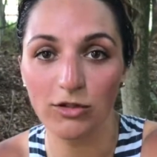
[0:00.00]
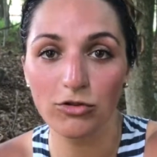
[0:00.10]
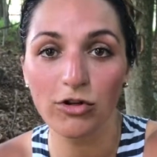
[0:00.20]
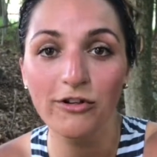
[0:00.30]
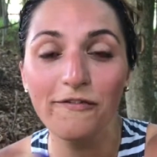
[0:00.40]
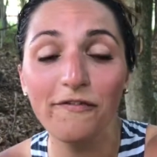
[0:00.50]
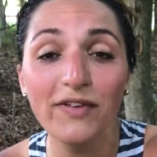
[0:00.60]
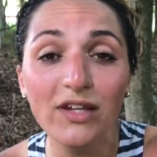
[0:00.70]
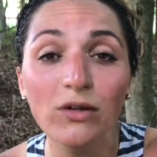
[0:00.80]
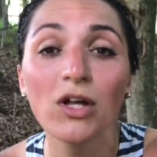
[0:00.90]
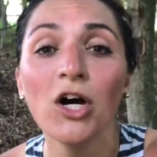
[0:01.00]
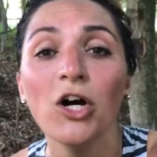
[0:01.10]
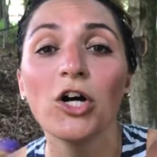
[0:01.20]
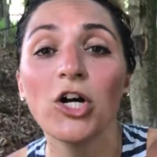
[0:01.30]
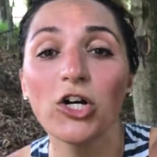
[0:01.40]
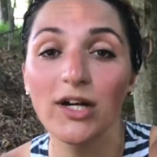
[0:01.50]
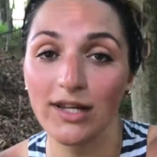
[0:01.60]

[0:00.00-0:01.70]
You start to feel good,